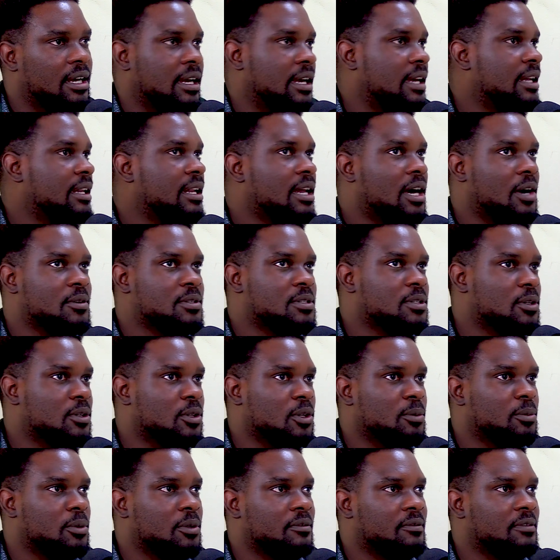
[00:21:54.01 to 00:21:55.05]
And now it's a
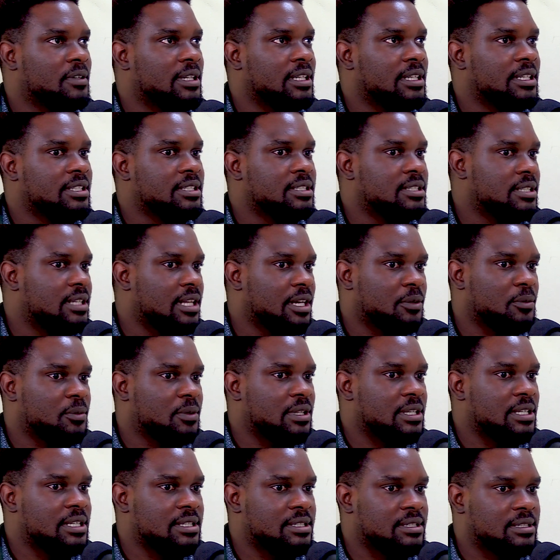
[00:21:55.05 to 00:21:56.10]
global village, like
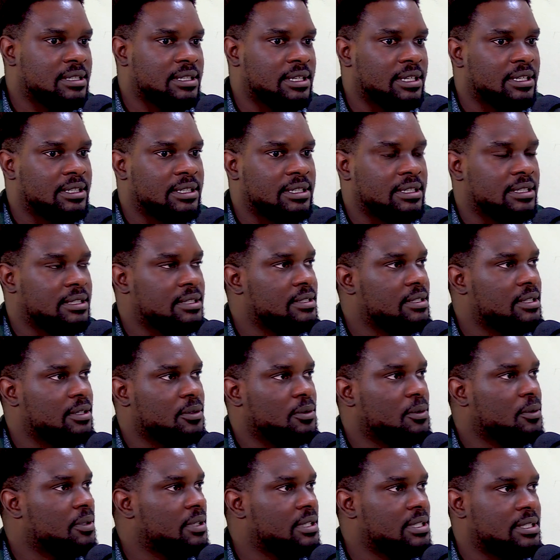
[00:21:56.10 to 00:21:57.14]
with these LinkedIns and
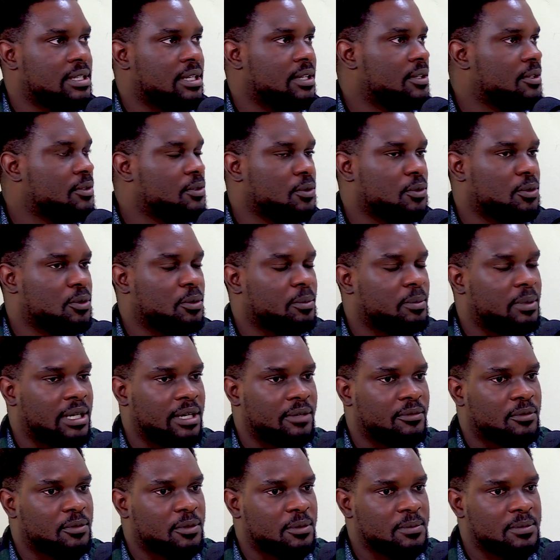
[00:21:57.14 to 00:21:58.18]
all these other social
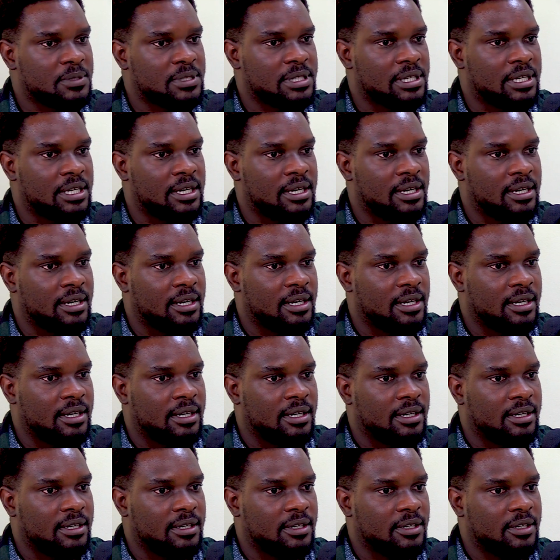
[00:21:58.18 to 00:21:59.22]
platforms.
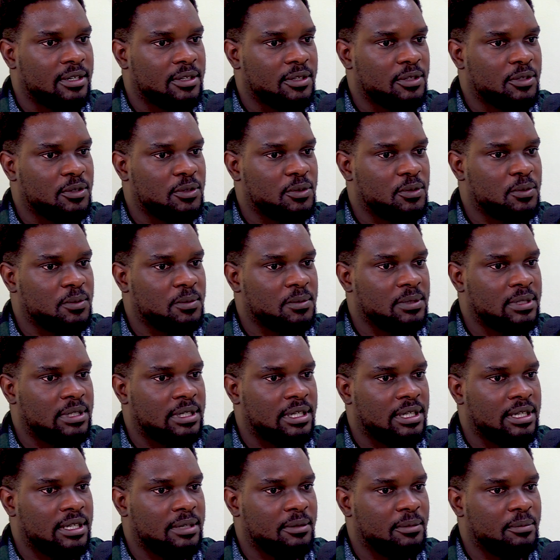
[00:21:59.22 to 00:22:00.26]
You
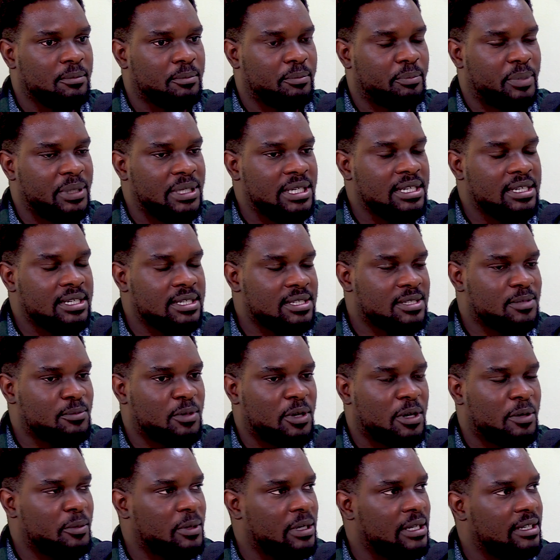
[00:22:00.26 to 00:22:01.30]
being a
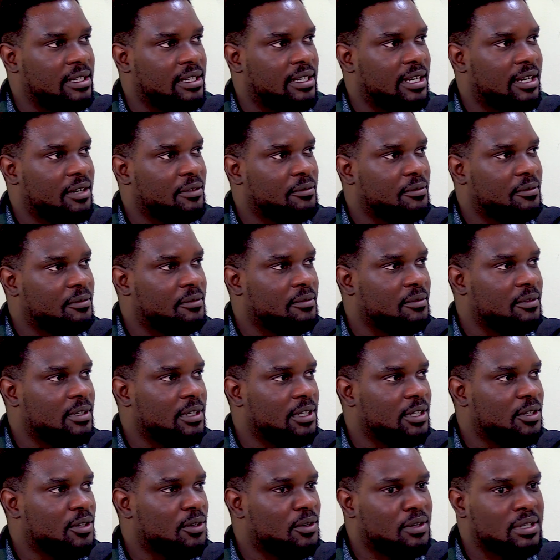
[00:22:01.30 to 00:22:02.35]
Zimbabwean dev,
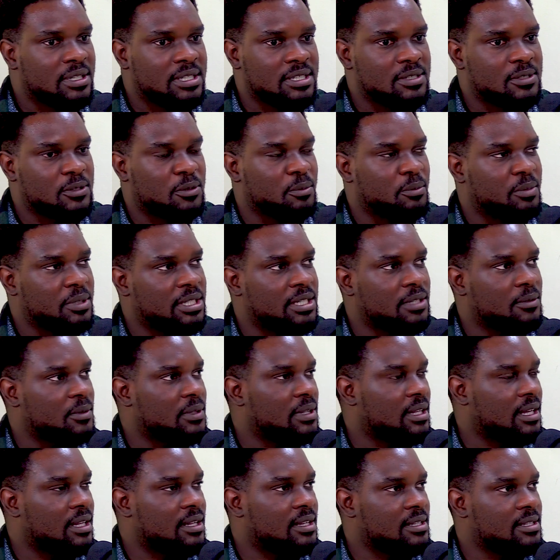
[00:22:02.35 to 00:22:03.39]
you're not just competing with
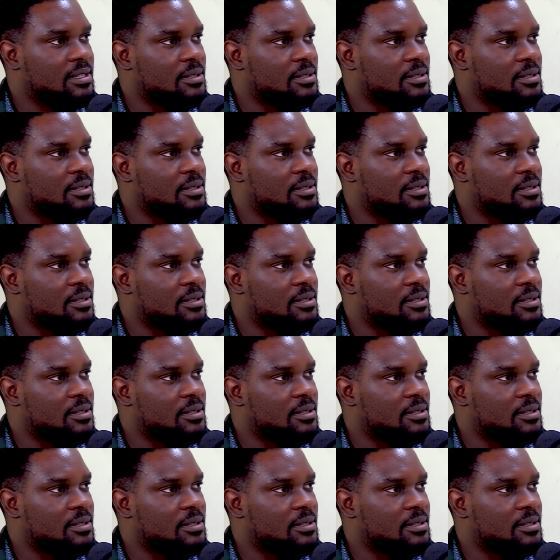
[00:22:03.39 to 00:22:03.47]
other